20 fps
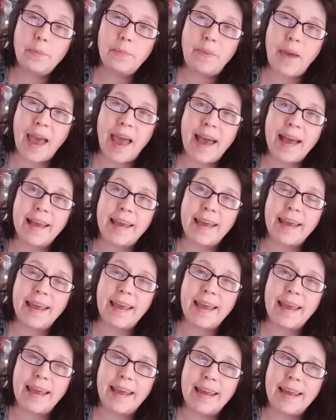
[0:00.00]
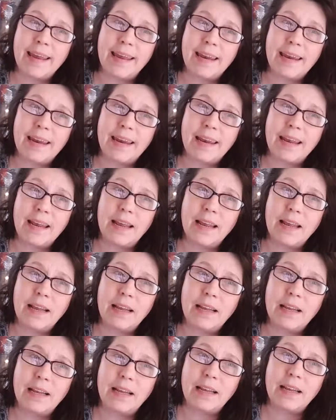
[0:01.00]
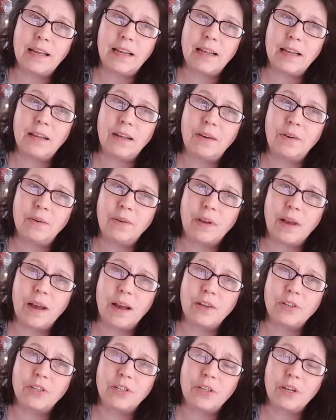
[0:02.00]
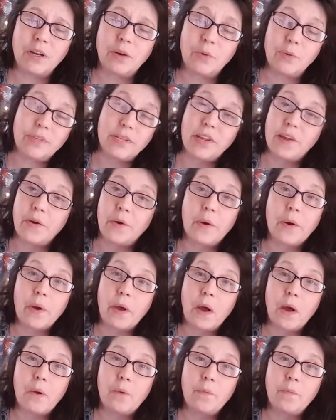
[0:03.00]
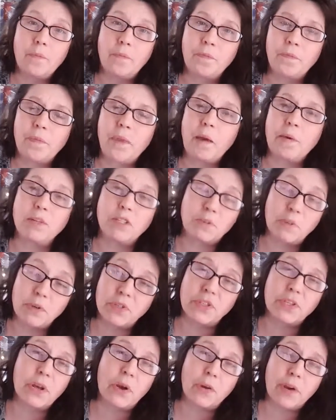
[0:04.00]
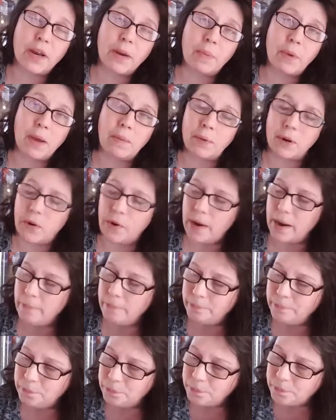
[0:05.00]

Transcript: Back in, oh gosh, it was a year ago. I was supposed to go get a mammogram.